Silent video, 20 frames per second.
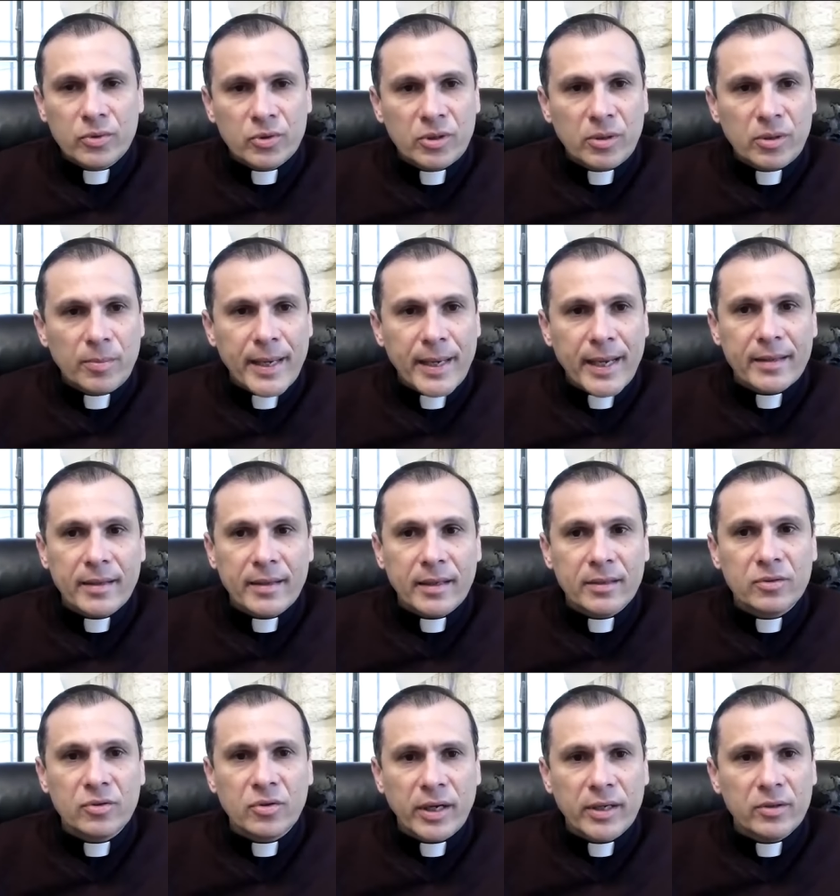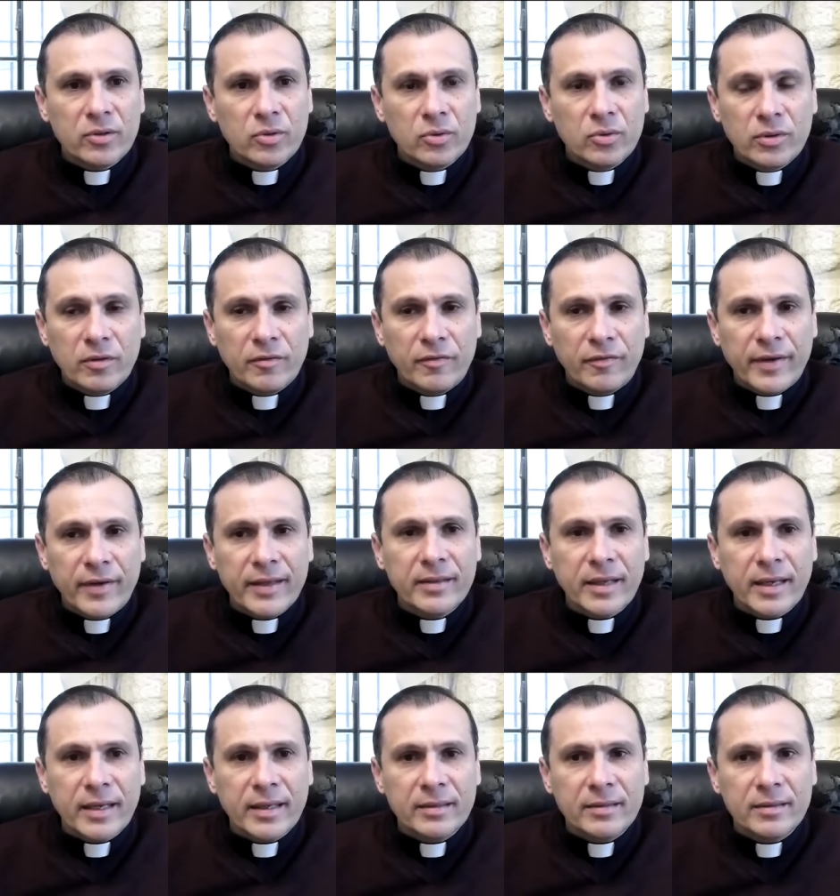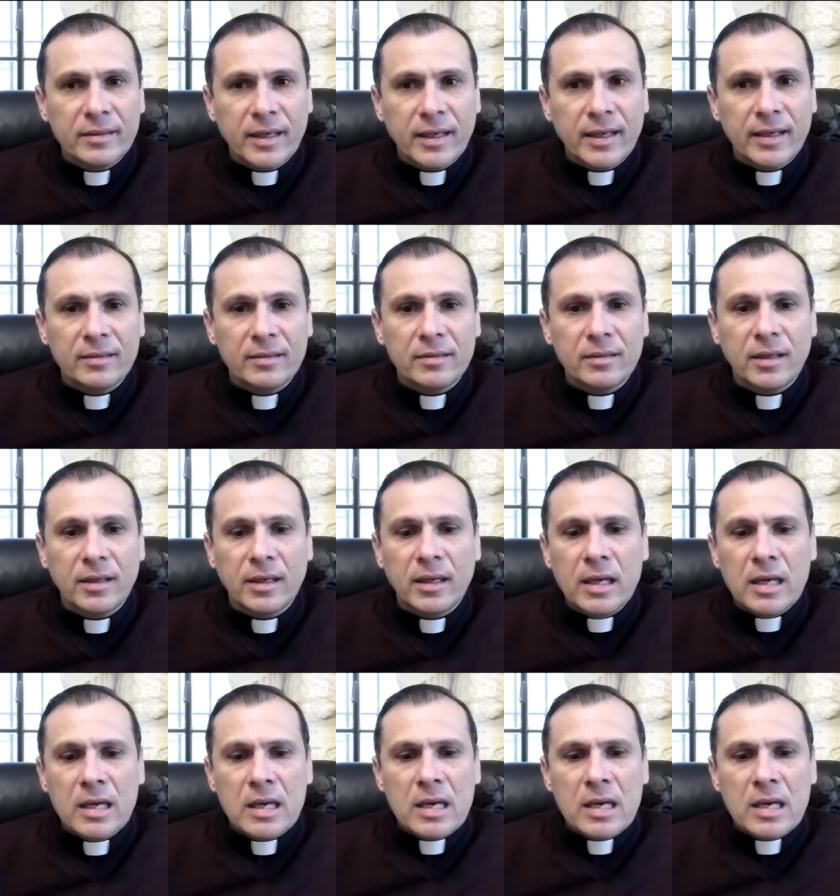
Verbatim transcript: to debate and try to defend and and uh,